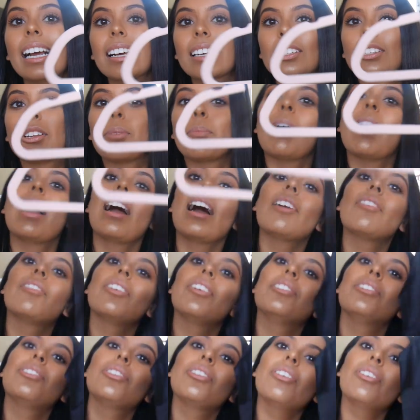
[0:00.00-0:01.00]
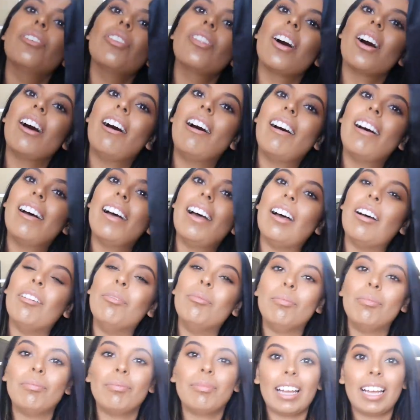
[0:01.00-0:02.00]
Next up I have
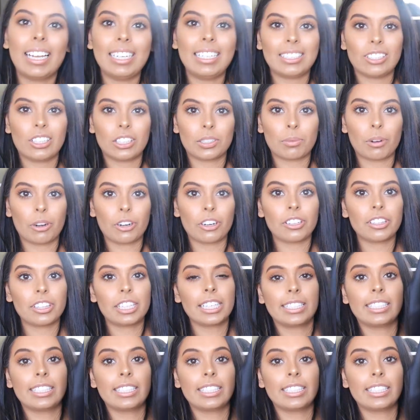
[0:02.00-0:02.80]
another um, ASOS product.